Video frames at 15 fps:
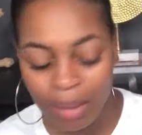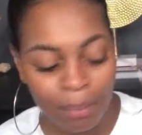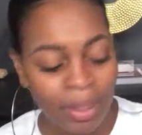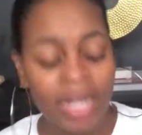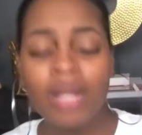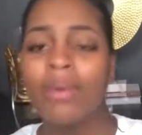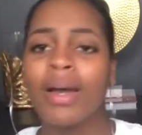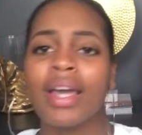
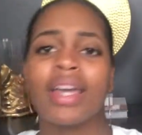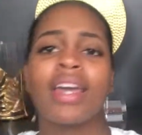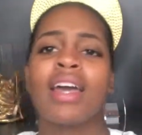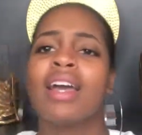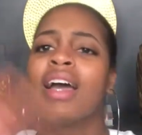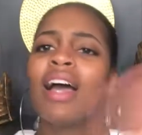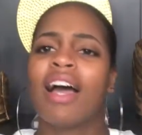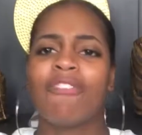But anyway,
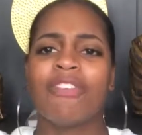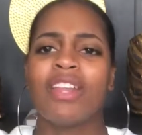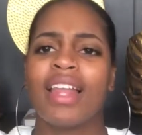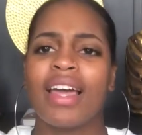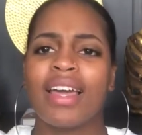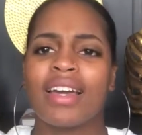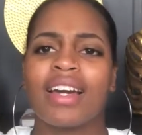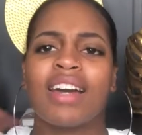I feel
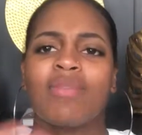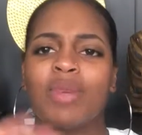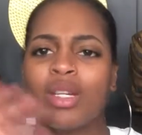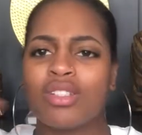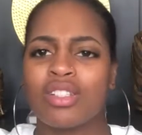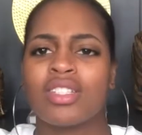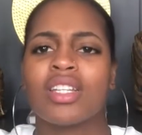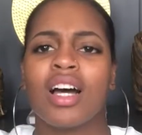like I've
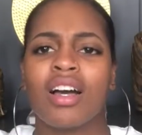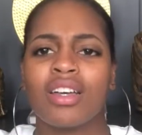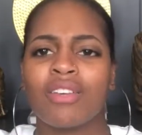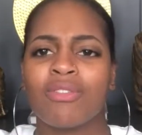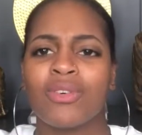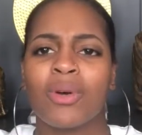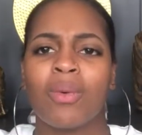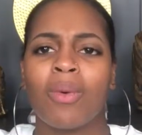been just
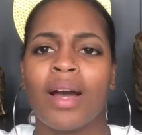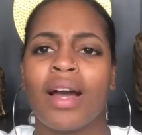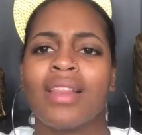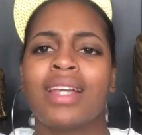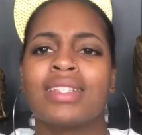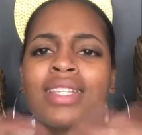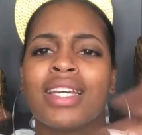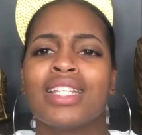talking for a while.
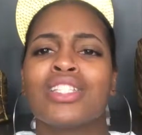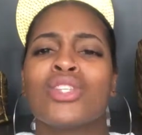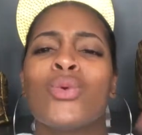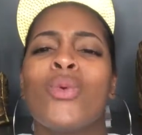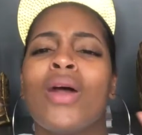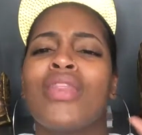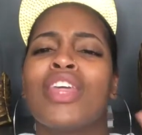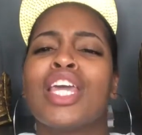Let's get
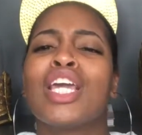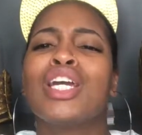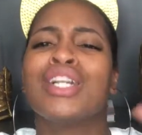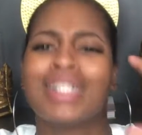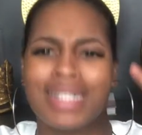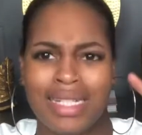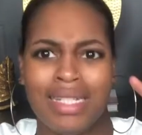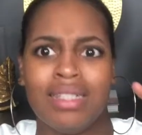to the
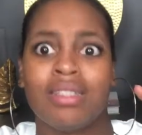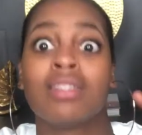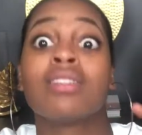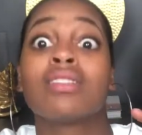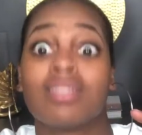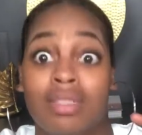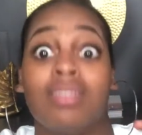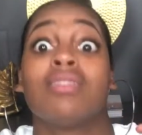goods.
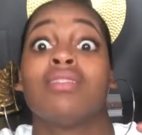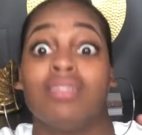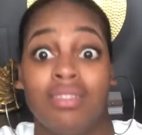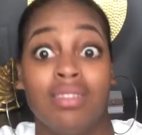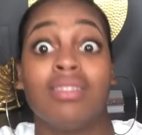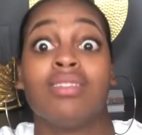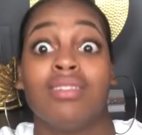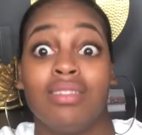
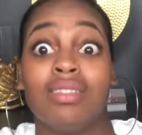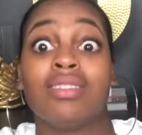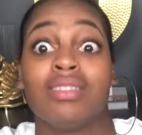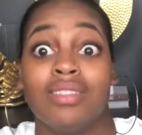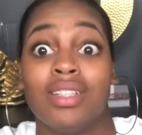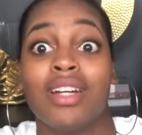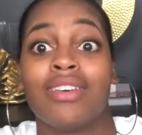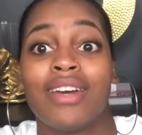
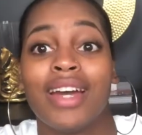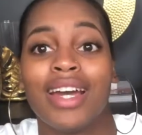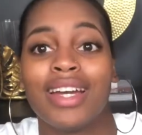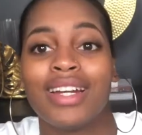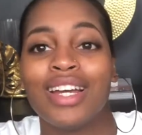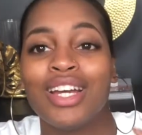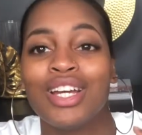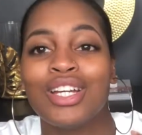All
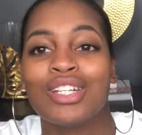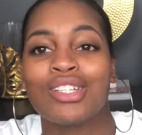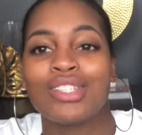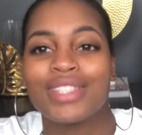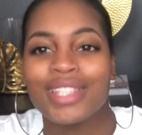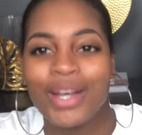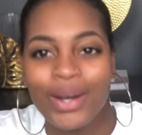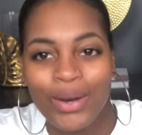right.
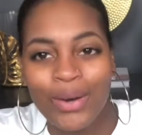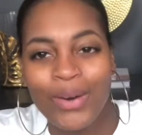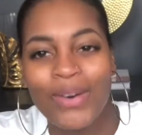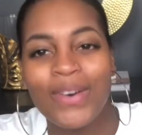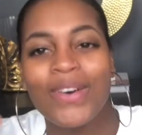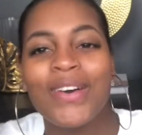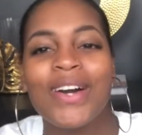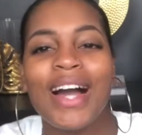
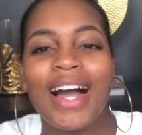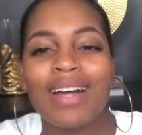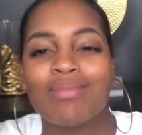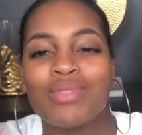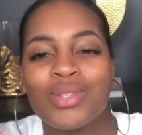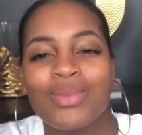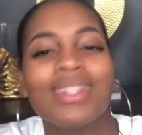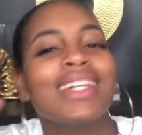So
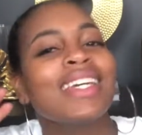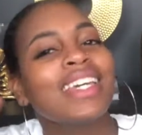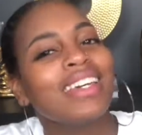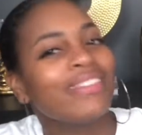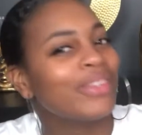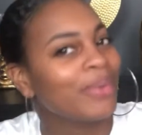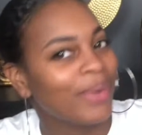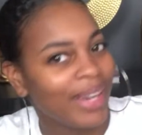I'm doing a
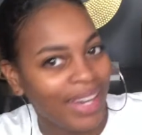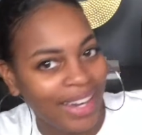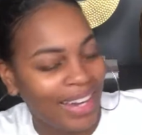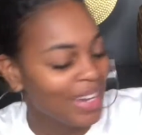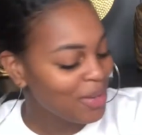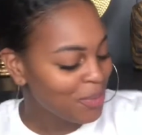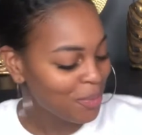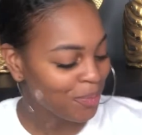
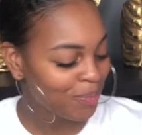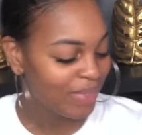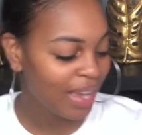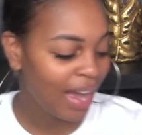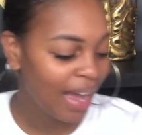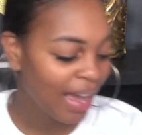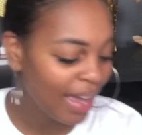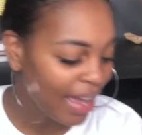giveaway.
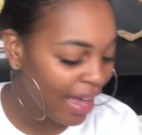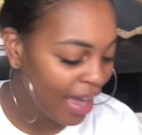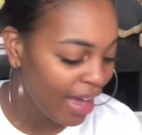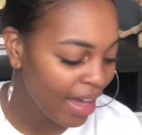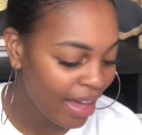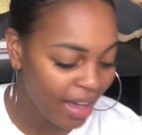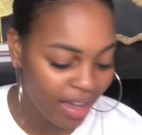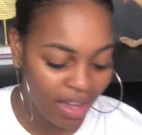I
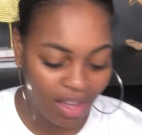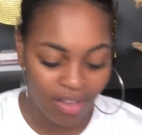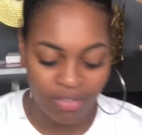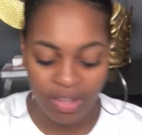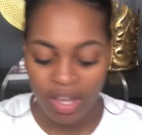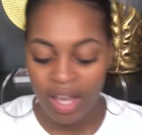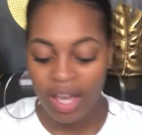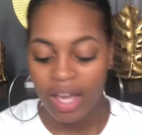
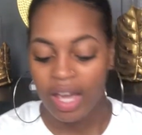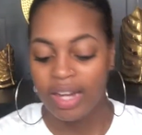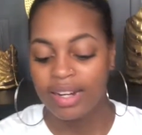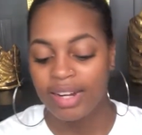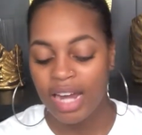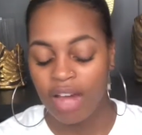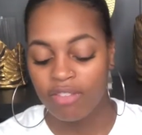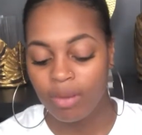have a
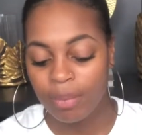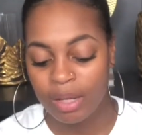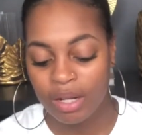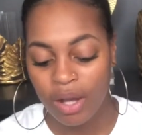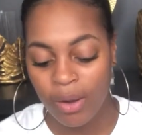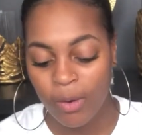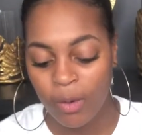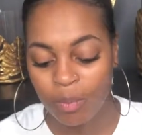never
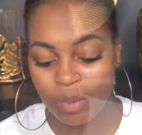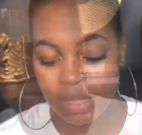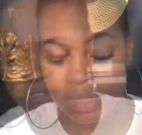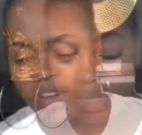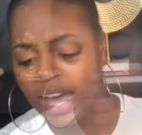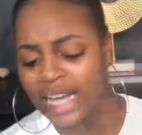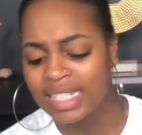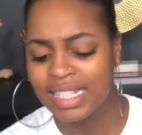been opened,
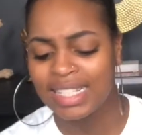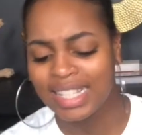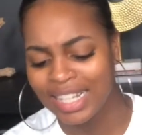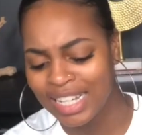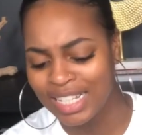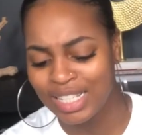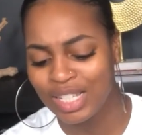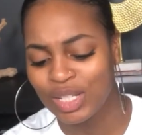fastest,
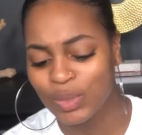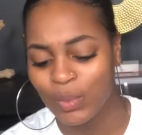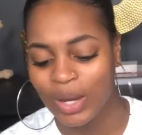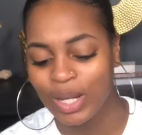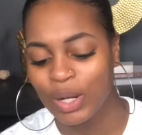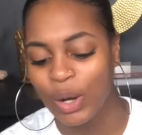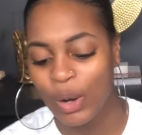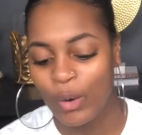easiest
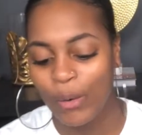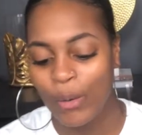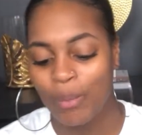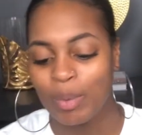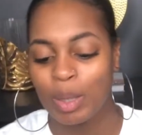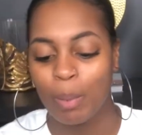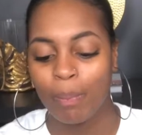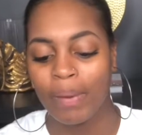way to
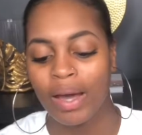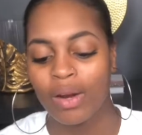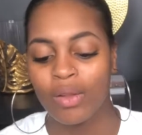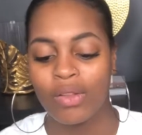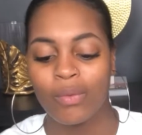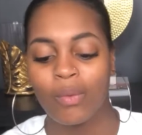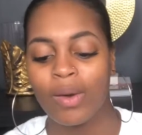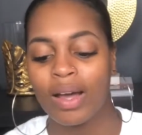open a
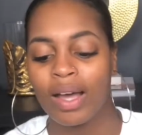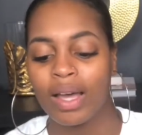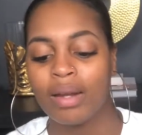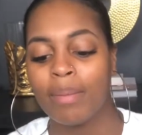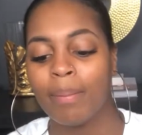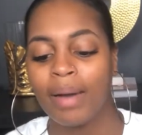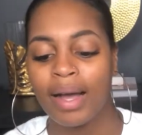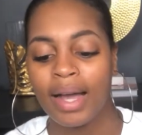bottle of
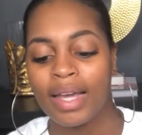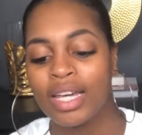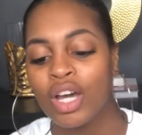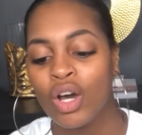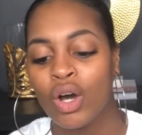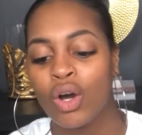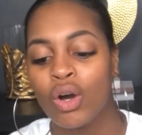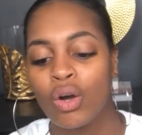wine by
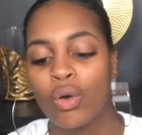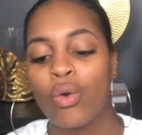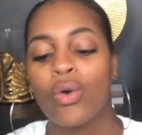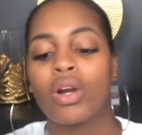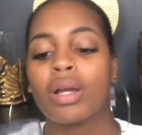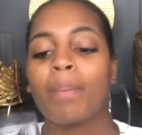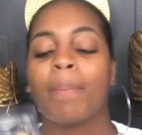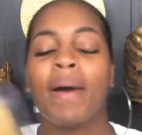
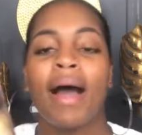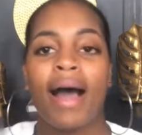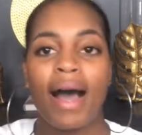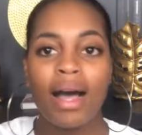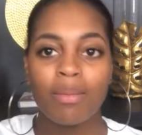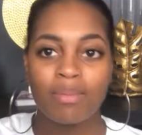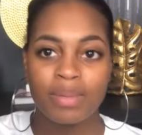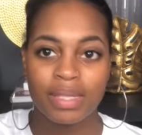Cork
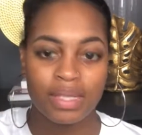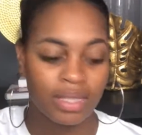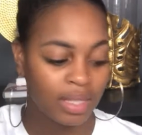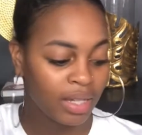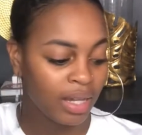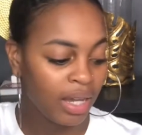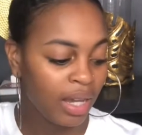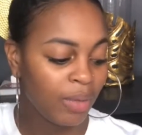Pops.
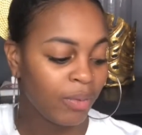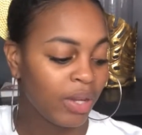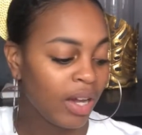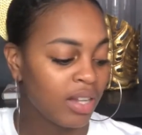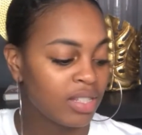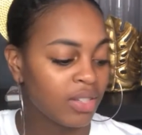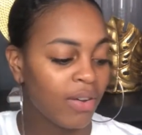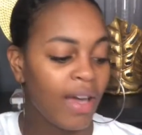And we
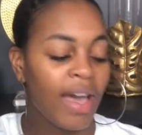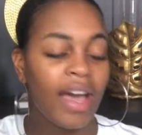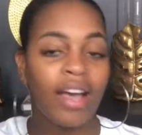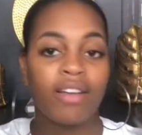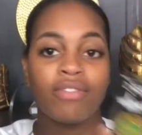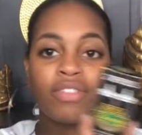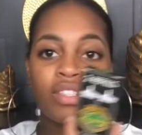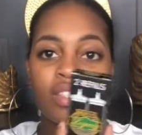also
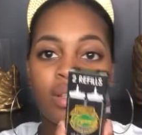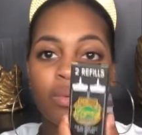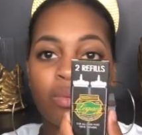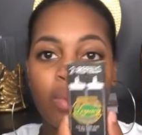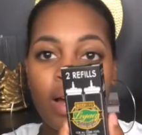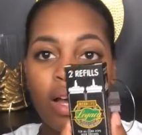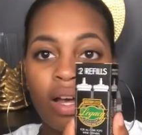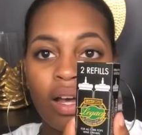have
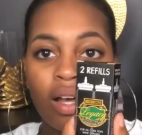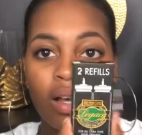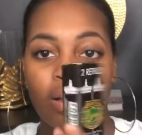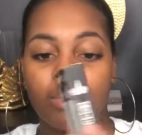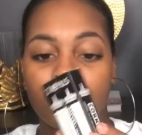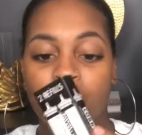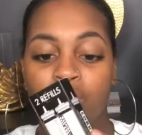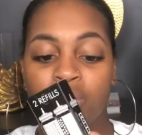some
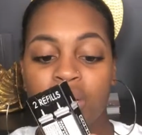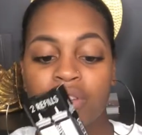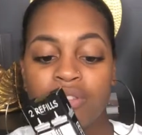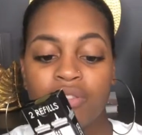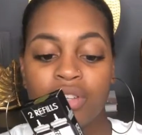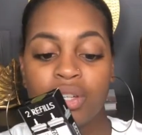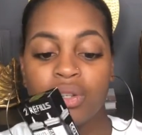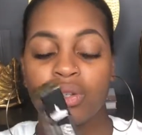
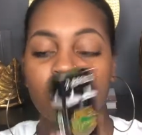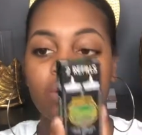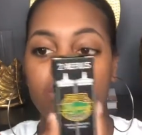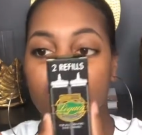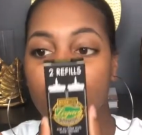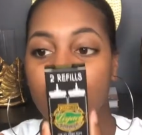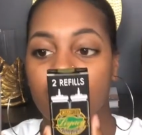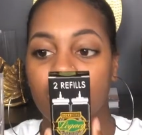refills
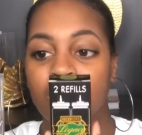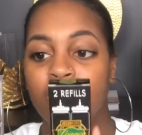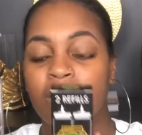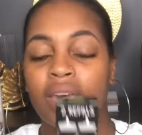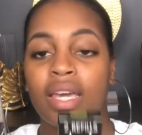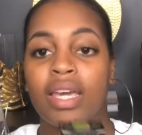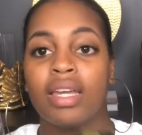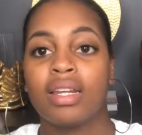so that you
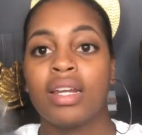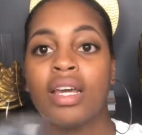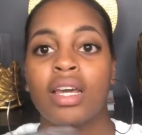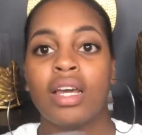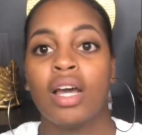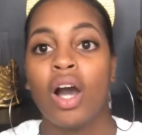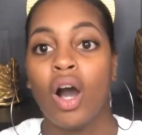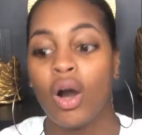can
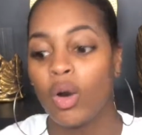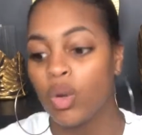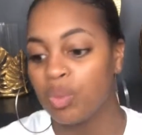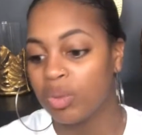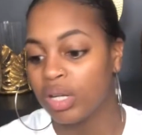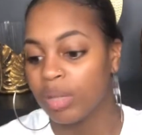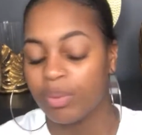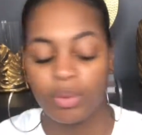
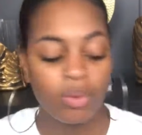open it.